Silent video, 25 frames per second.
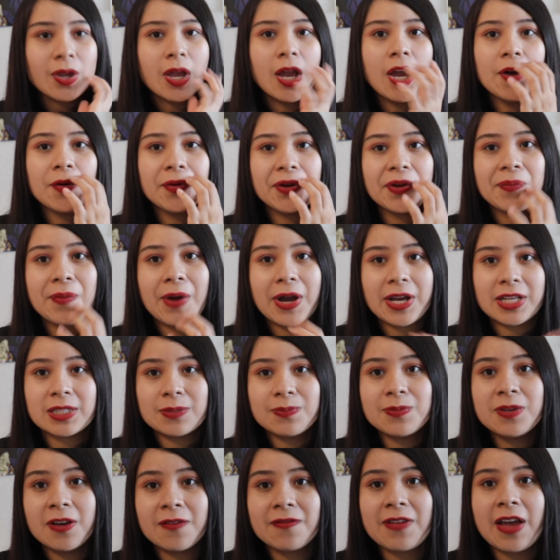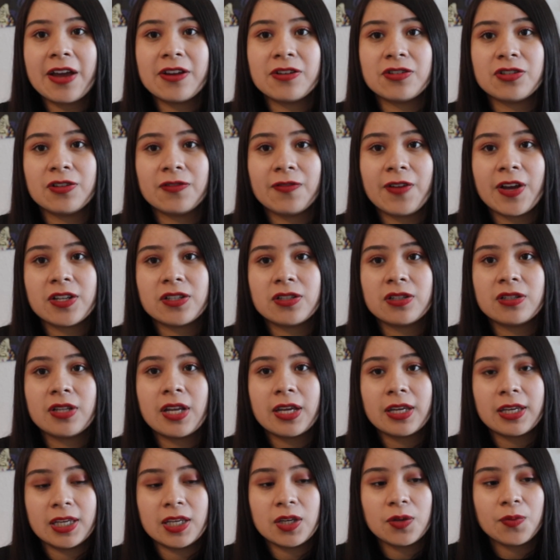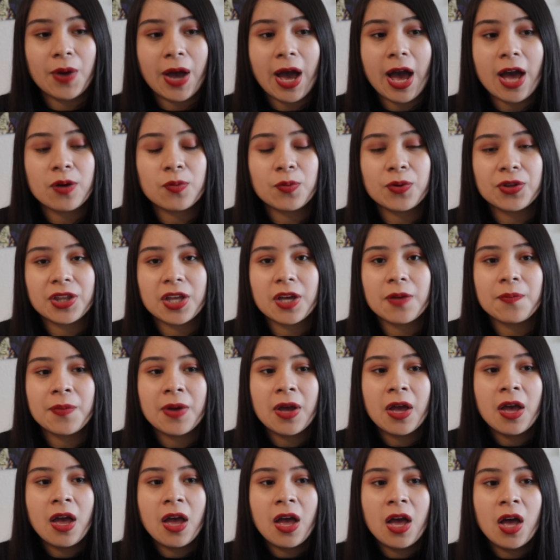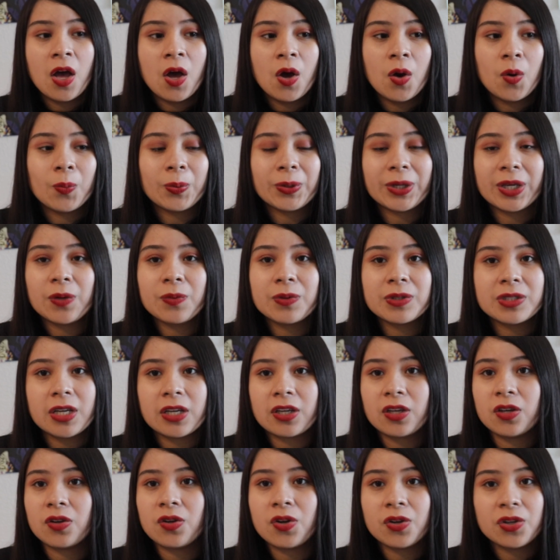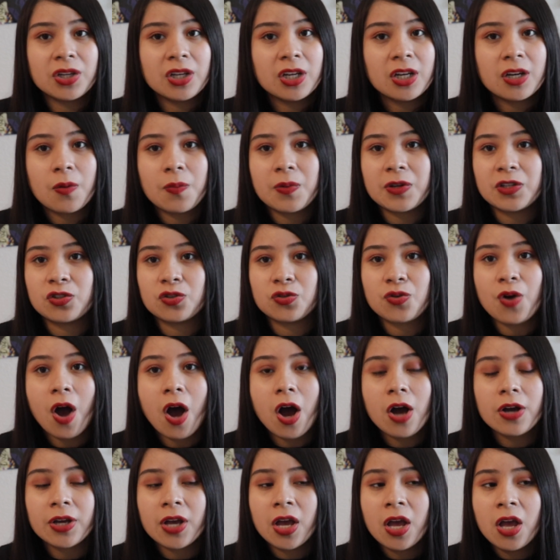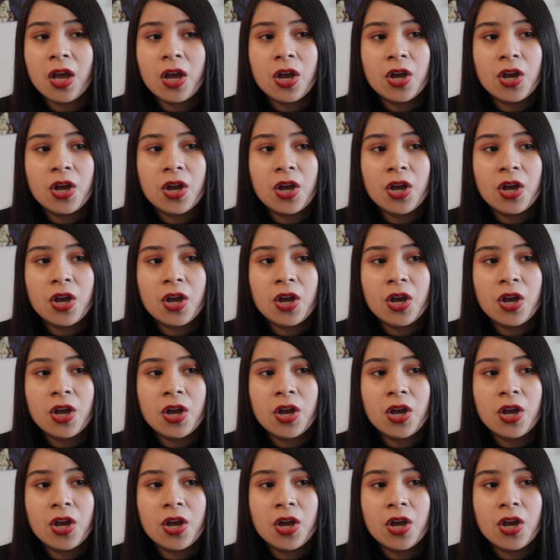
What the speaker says: It reminds me of that intervention that Gyu had with him, where he was like, you know, you need to be strong.